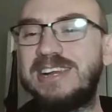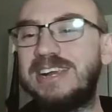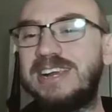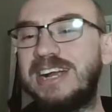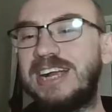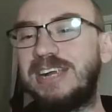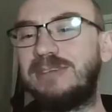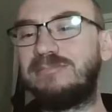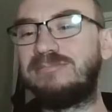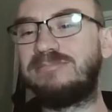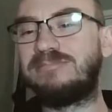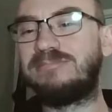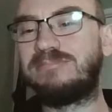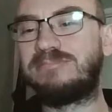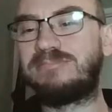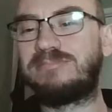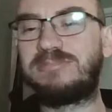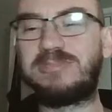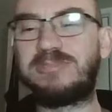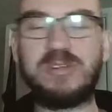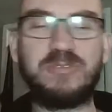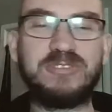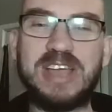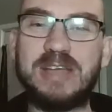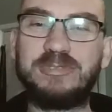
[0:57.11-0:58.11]

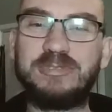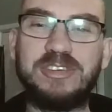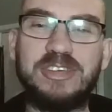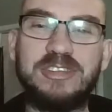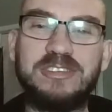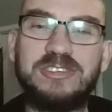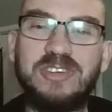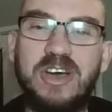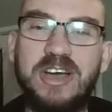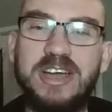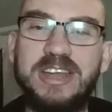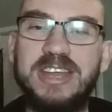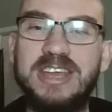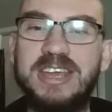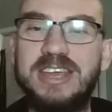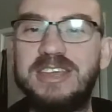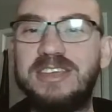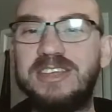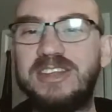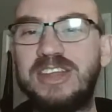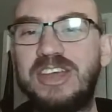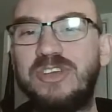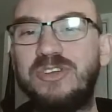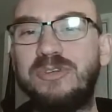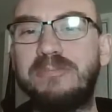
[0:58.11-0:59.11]
It was absolutely tiny.
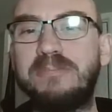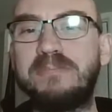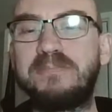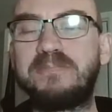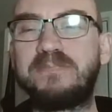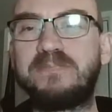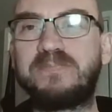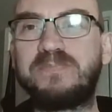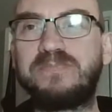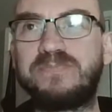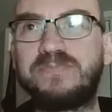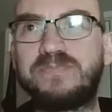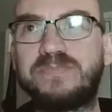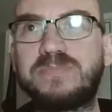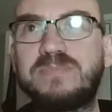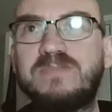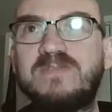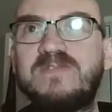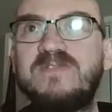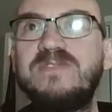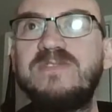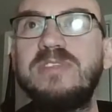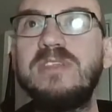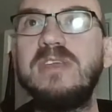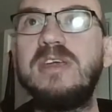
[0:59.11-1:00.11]

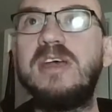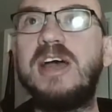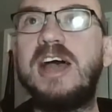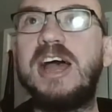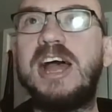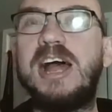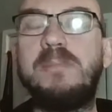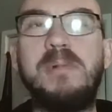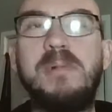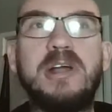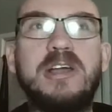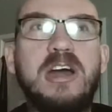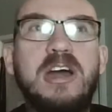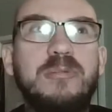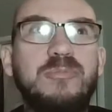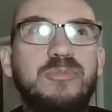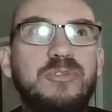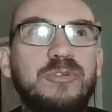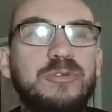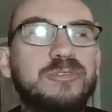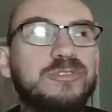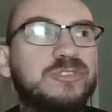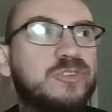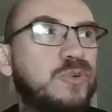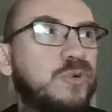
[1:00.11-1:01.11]
I can't
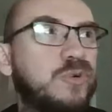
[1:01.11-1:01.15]
remember what it was